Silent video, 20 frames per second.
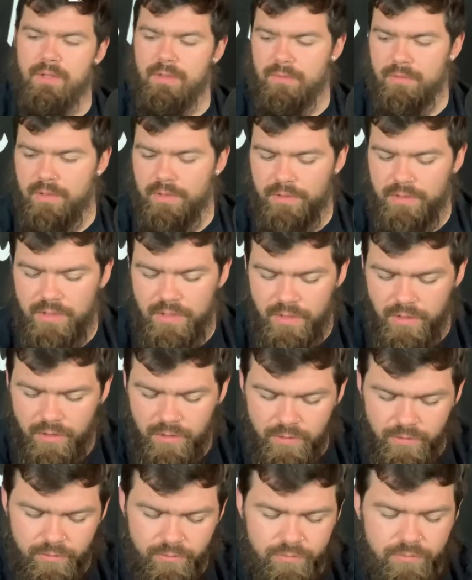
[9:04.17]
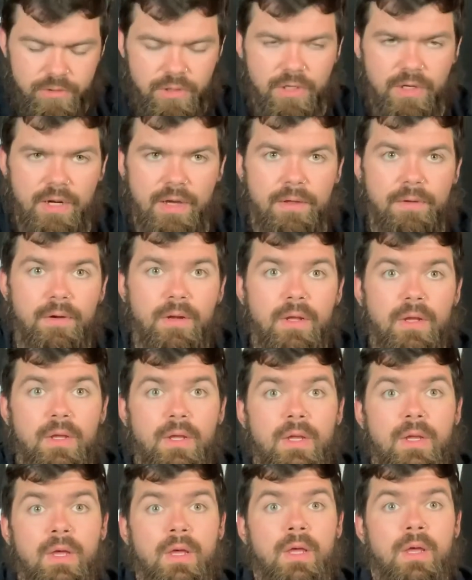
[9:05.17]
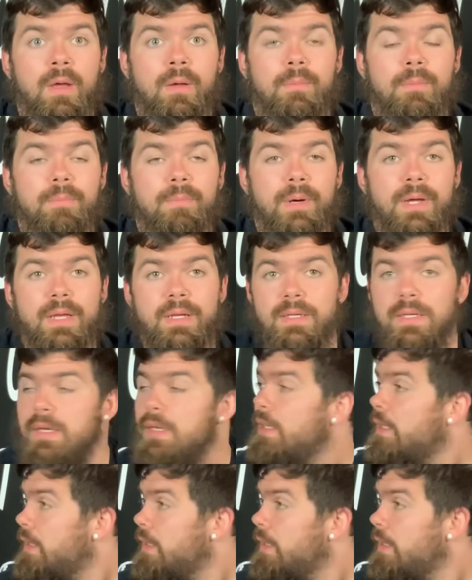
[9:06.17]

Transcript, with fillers: around here. Check it out. But